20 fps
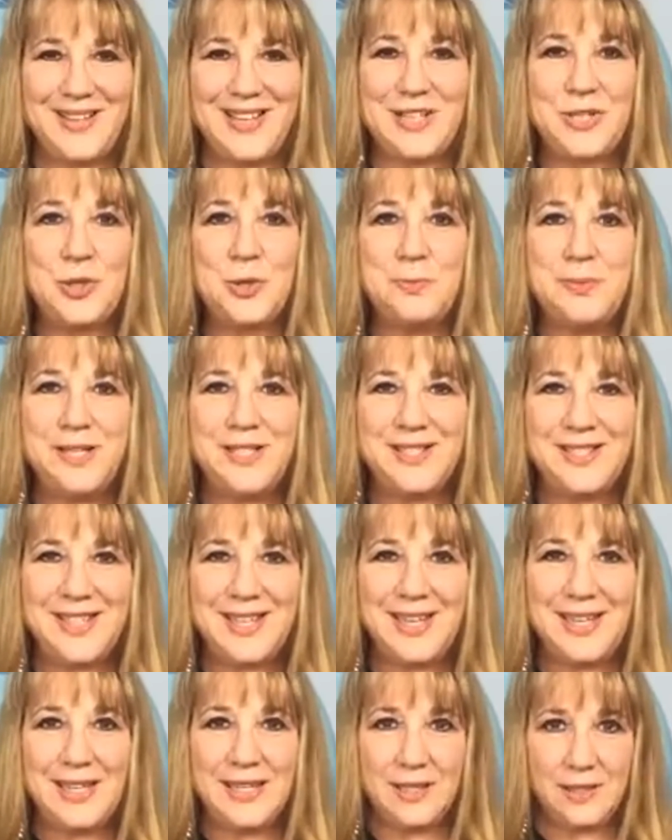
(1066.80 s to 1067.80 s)

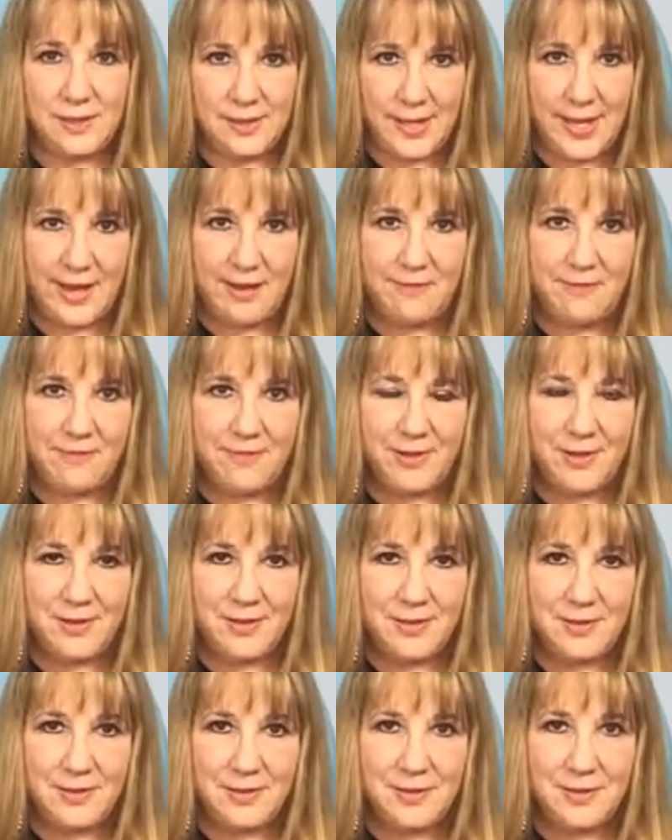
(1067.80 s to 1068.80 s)
intimacy is safe.
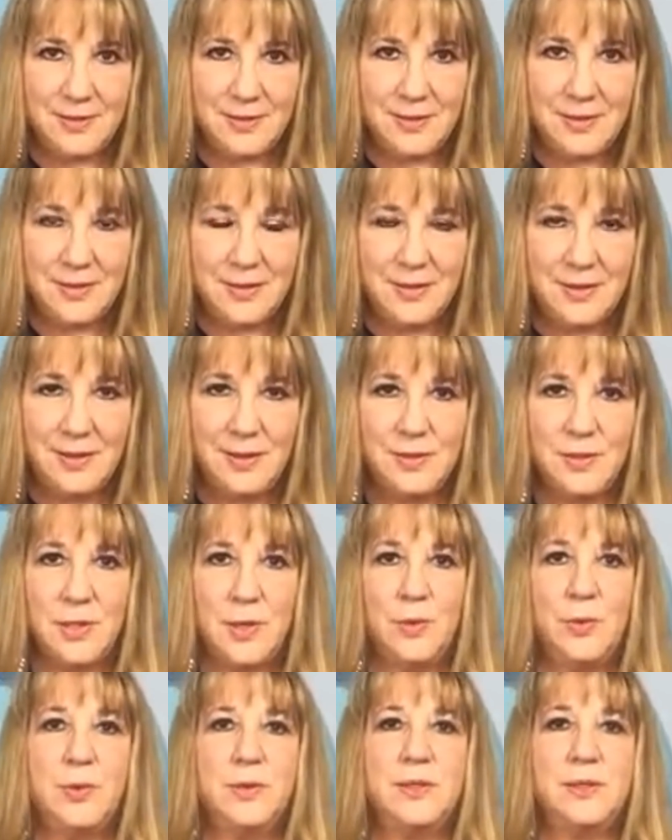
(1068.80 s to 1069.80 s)

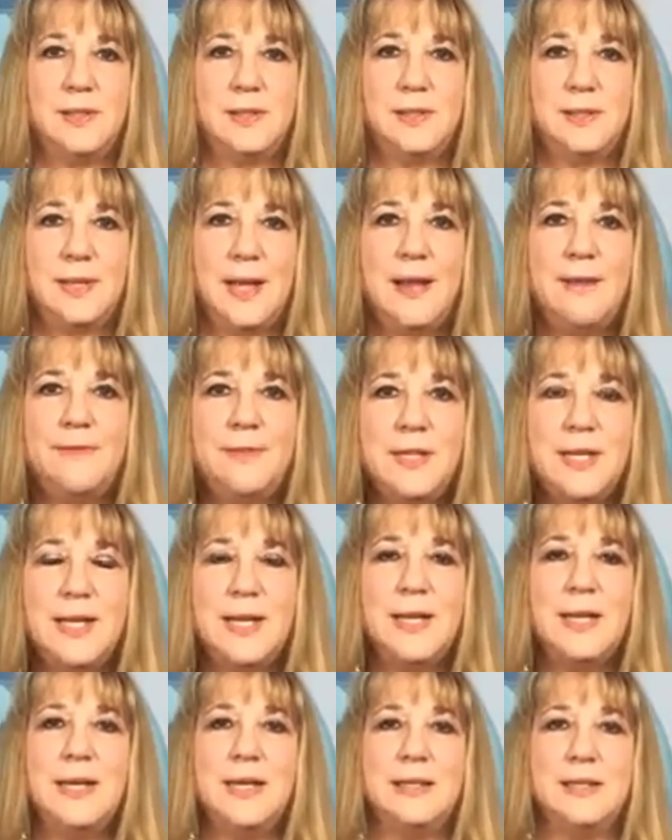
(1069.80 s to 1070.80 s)
So
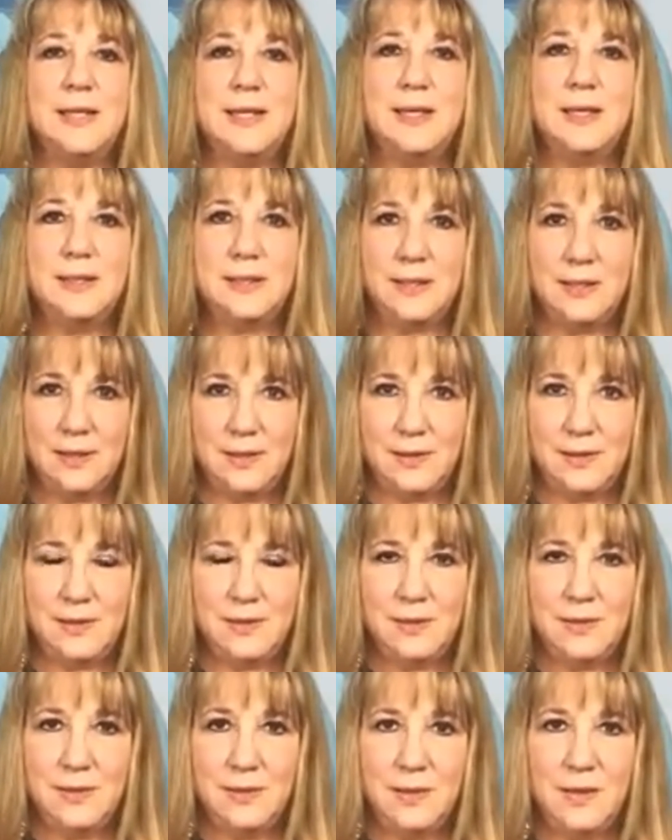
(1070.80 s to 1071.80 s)
safety is
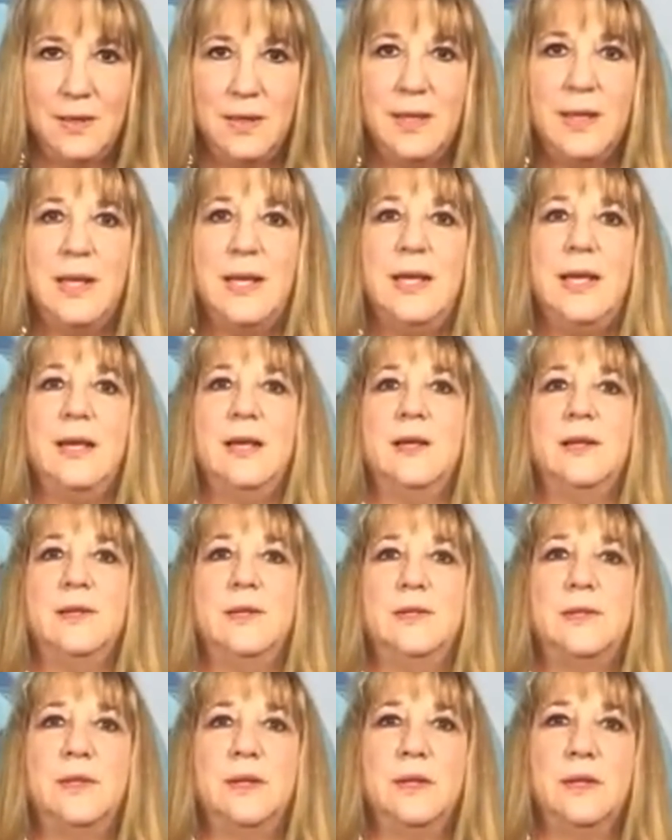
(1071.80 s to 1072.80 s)
innocence,
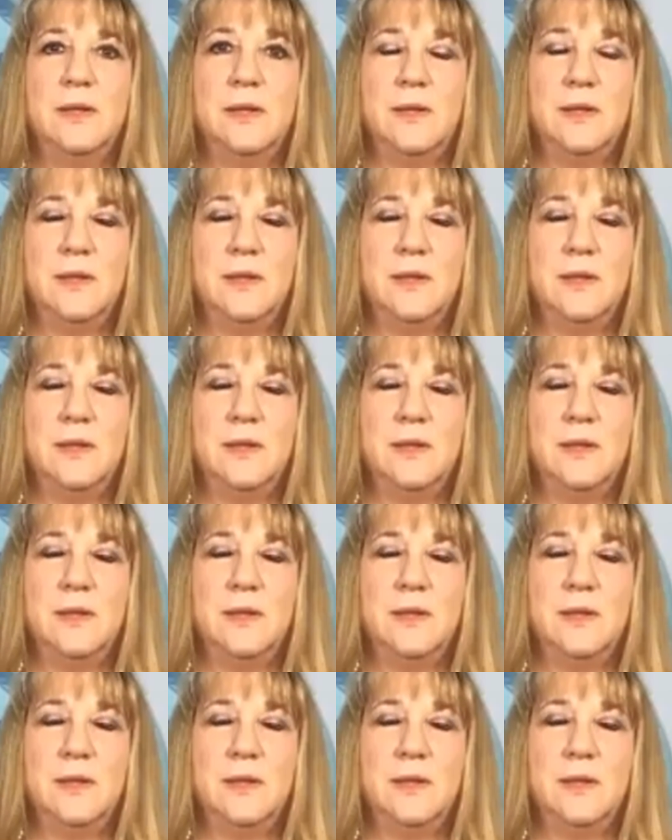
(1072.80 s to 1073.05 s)
is